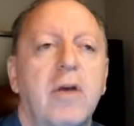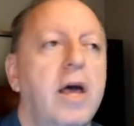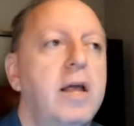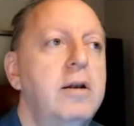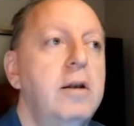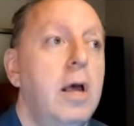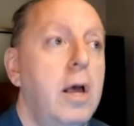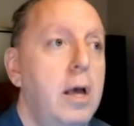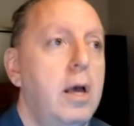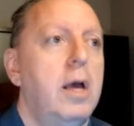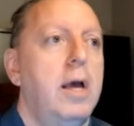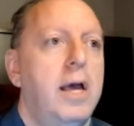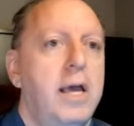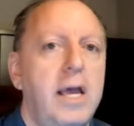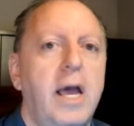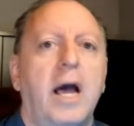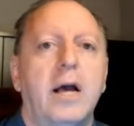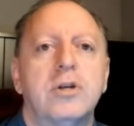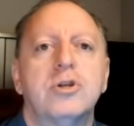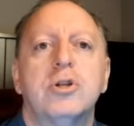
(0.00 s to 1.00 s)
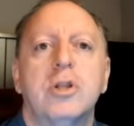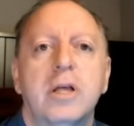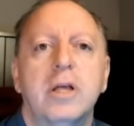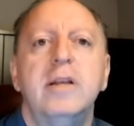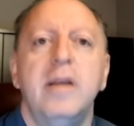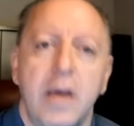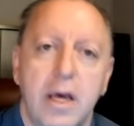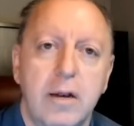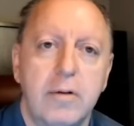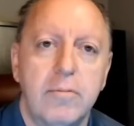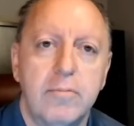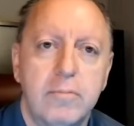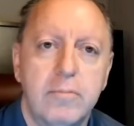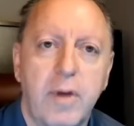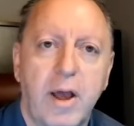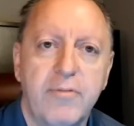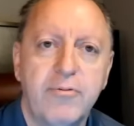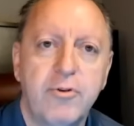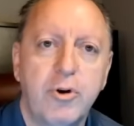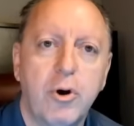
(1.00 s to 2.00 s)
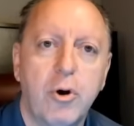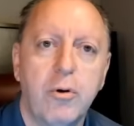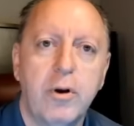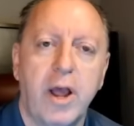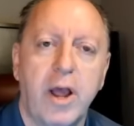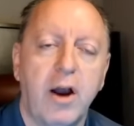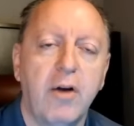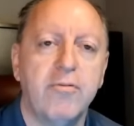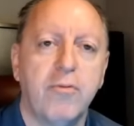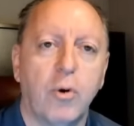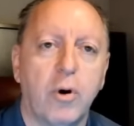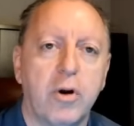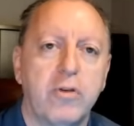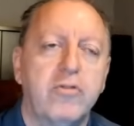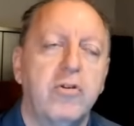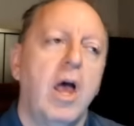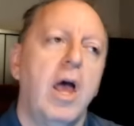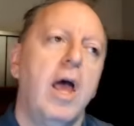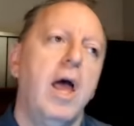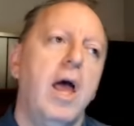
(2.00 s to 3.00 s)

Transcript: And he actually did after going to Air Force.